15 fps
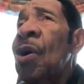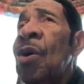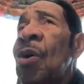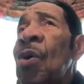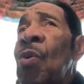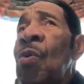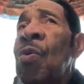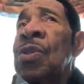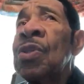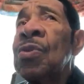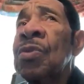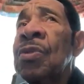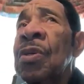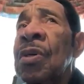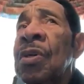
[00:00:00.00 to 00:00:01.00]
who was
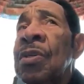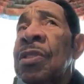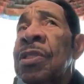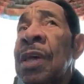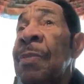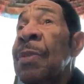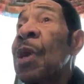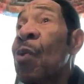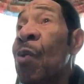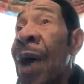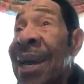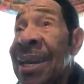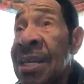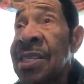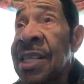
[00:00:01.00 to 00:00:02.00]
some of the
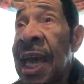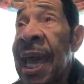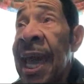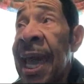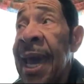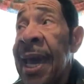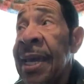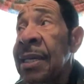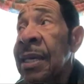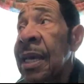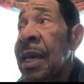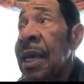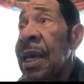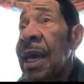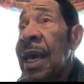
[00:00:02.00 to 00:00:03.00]
writers they had.
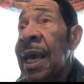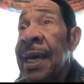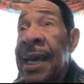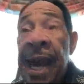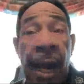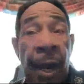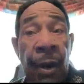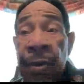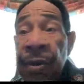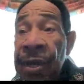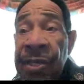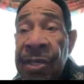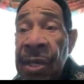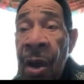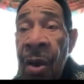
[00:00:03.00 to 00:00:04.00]
And I heard
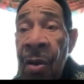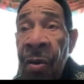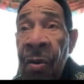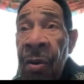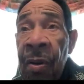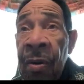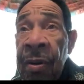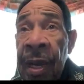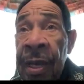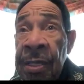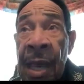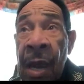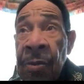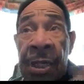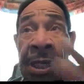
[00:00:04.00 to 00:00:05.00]
this song as
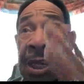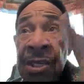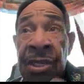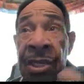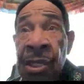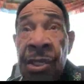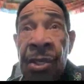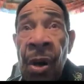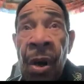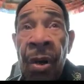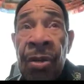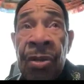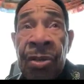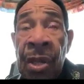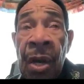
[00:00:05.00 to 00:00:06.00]
I was listening to all
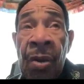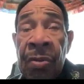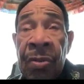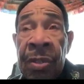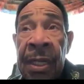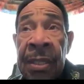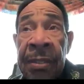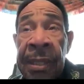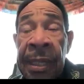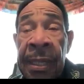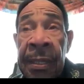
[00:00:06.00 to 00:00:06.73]
the songs that they